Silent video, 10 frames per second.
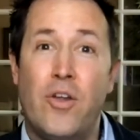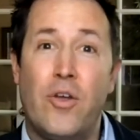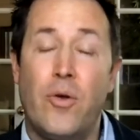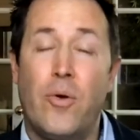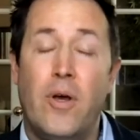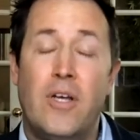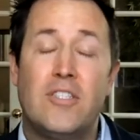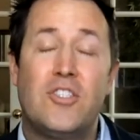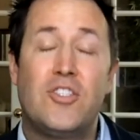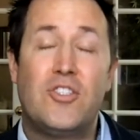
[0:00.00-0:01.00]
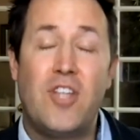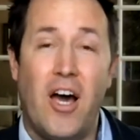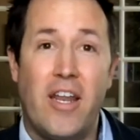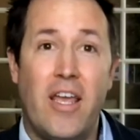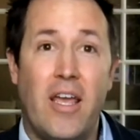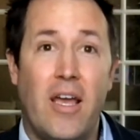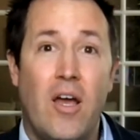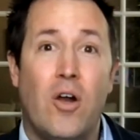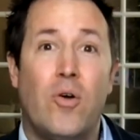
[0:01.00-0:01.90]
new, stunning